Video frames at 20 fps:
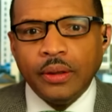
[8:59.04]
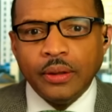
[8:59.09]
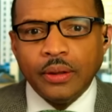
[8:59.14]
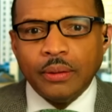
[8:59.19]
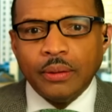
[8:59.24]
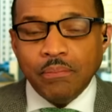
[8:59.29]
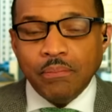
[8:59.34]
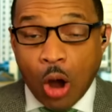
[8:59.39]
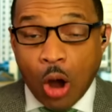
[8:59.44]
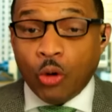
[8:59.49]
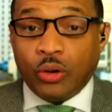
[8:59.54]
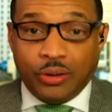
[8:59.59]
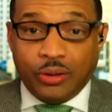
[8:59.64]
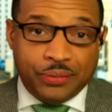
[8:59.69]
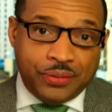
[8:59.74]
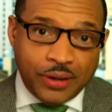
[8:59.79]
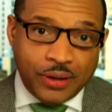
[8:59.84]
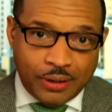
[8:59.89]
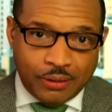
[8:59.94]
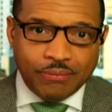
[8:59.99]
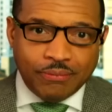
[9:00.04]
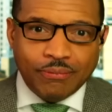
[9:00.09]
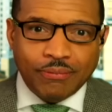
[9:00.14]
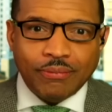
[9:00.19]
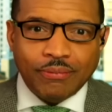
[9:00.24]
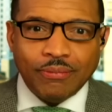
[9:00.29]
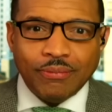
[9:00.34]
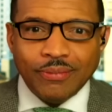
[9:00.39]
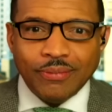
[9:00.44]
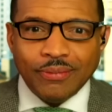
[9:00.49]
motive,
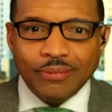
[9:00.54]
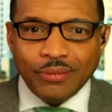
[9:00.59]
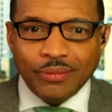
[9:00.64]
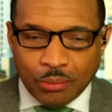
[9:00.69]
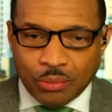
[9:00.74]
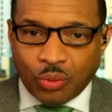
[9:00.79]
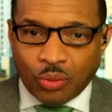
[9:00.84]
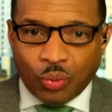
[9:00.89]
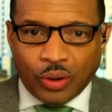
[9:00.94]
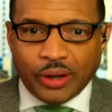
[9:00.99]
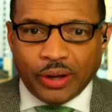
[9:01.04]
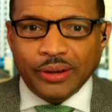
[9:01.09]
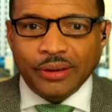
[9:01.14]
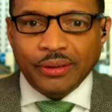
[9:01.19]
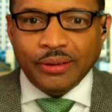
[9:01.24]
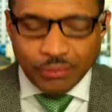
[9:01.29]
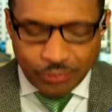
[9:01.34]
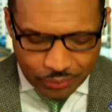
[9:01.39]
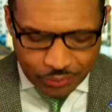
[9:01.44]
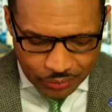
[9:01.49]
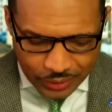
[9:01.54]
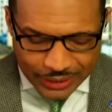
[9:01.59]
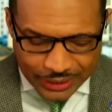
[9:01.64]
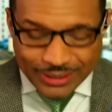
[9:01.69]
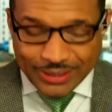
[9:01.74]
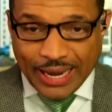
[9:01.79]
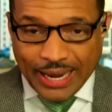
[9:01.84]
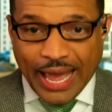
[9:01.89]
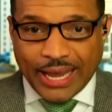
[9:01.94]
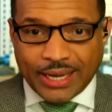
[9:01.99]
number one, is
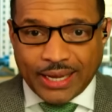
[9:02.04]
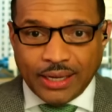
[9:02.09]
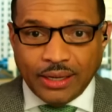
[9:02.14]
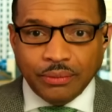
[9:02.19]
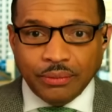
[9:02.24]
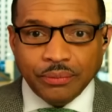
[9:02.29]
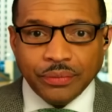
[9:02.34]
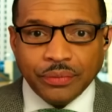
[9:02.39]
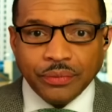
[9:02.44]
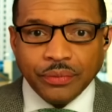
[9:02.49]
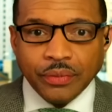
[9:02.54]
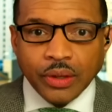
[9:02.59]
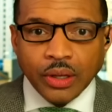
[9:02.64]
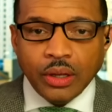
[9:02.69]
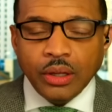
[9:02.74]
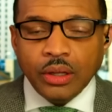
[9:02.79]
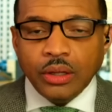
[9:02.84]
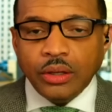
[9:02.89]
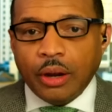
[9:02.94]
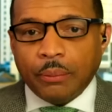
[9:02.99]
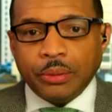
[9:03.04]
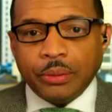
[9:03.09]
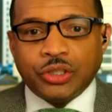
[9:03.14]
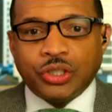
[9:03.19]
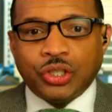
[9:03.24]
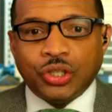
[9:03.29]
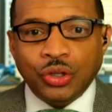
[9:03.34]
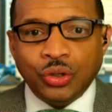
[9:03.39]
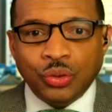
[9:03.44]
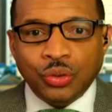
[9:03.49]
lacking. Number
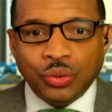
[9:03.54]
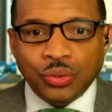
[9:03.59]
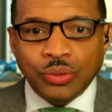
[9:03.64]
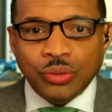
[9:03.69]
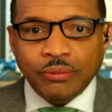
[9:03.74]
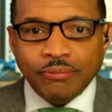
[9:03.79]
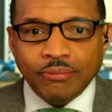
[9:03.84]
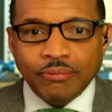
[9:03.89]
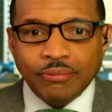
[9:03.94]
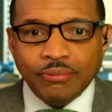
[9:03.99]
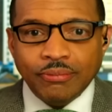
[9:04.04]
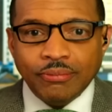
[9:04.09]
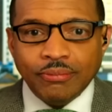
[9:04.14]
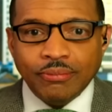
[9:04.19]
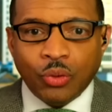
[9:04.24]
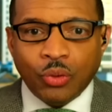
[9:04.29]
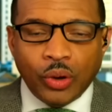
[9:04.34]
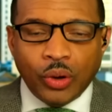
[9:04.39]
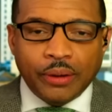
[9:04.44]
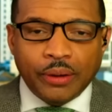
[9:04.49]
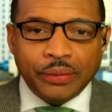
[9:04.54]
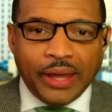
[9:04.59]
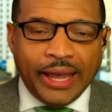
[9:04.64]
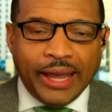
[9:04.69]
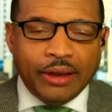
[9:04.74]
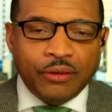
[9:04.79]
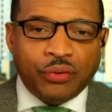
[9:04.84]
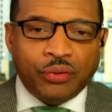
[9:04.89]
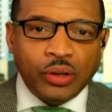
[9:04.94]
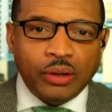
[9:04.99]
two, well, the handful of